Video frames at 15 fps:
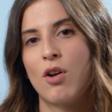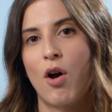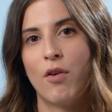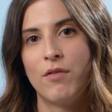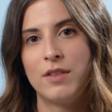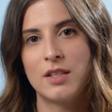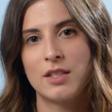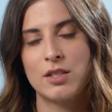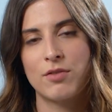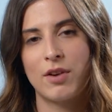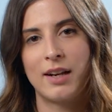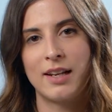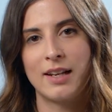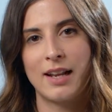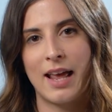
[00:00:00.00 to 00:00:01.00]
of the
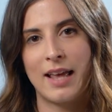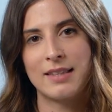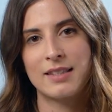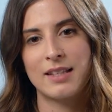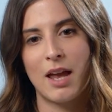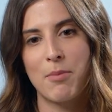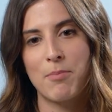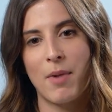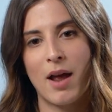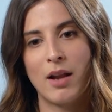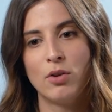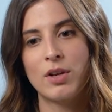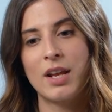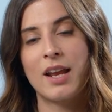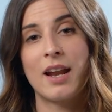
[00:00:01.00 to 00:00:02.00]
Australian landscape by
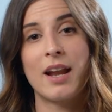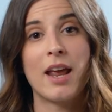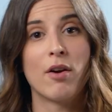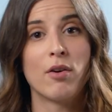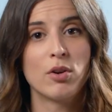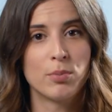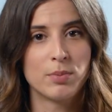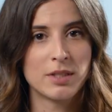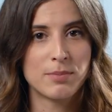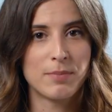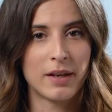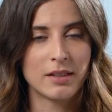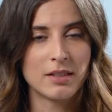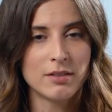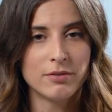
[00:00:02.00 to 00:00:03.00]
looking at aerial
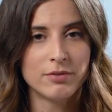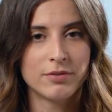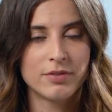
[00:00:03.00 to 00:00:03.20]
perspective,